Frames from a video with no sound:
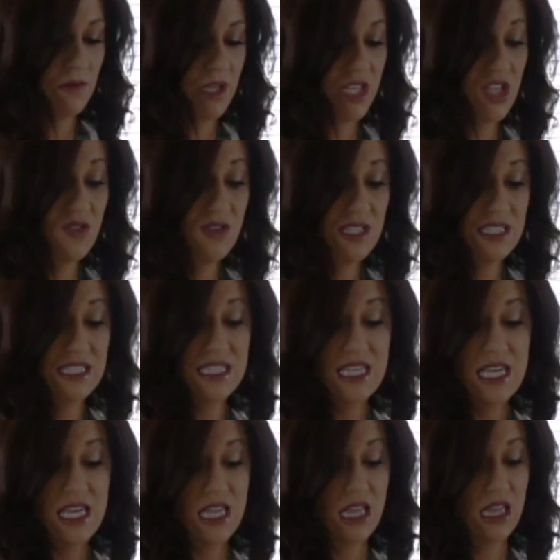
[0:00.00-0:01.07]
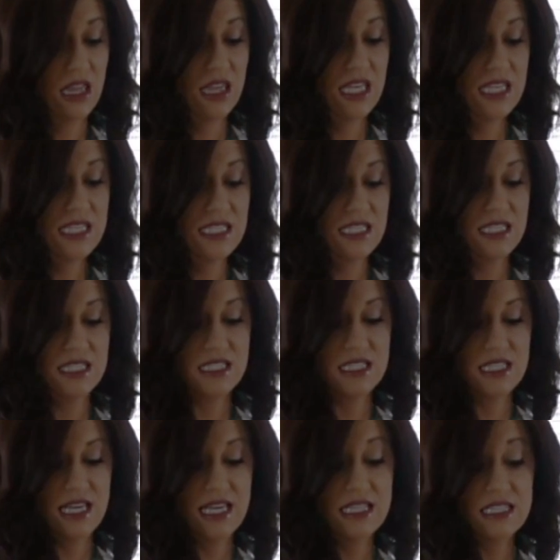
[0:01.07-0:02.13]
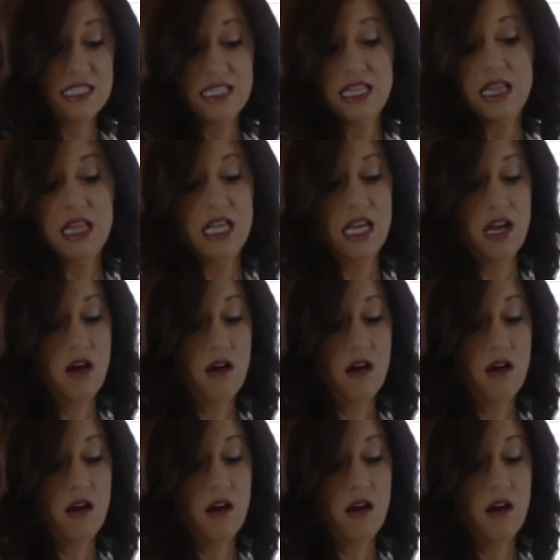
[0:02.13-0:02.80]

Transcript: And you can see this is instantly,